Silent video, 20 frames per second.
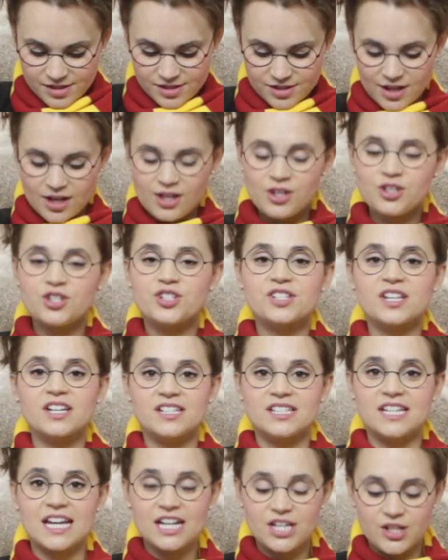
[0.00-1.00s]
So now you're just
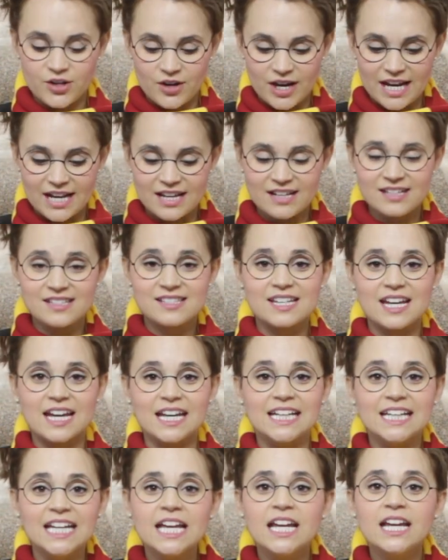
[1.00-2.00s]
gonna take your hands
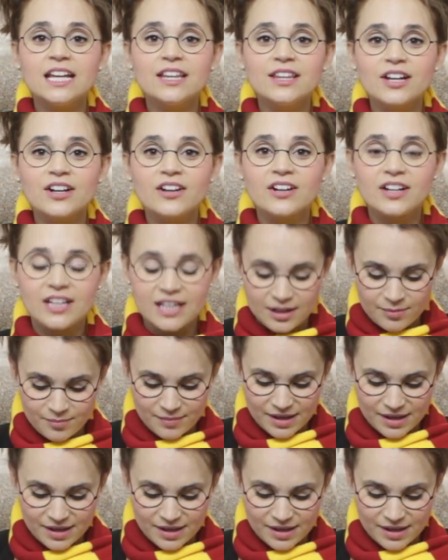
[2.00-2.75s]
and get in there and get